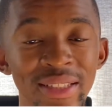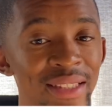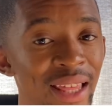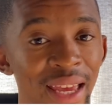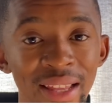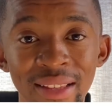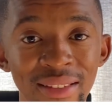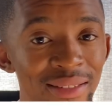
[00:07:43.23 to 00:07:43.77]

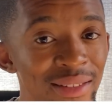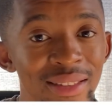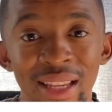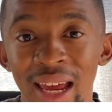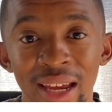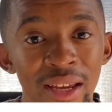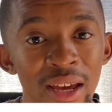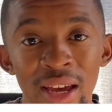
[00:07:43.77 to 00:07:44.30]
understand,
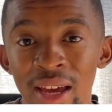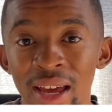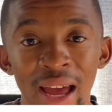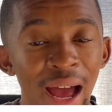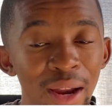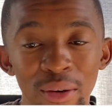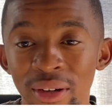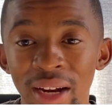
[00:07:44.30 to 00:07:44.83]

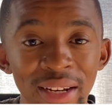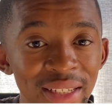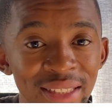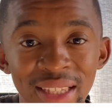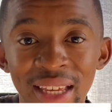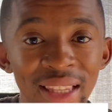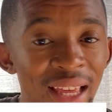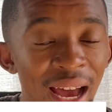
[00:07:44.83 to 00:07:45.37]
I don't
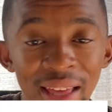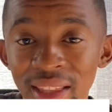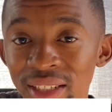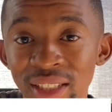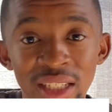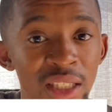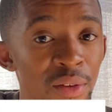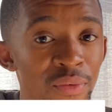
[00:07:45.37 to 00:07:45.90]
understand the
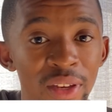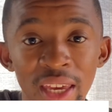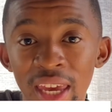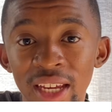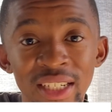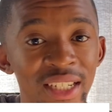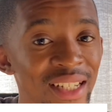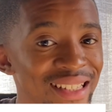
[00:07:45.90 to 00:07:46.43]
other
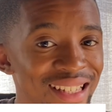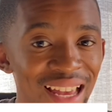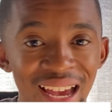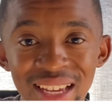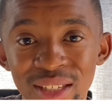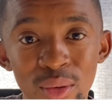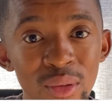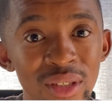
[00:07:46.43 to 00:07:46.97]
justifications,
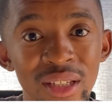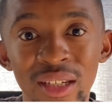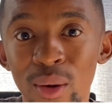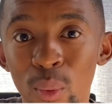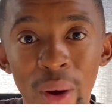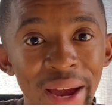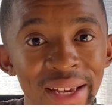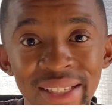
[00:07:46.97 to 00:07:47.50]
guys.
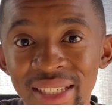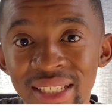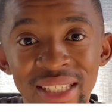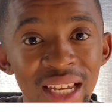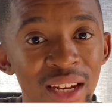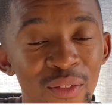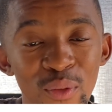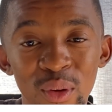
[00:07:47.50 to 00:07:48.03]
Why is
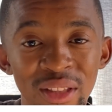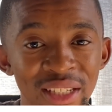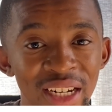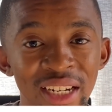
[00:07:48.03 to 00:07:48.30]
it selling for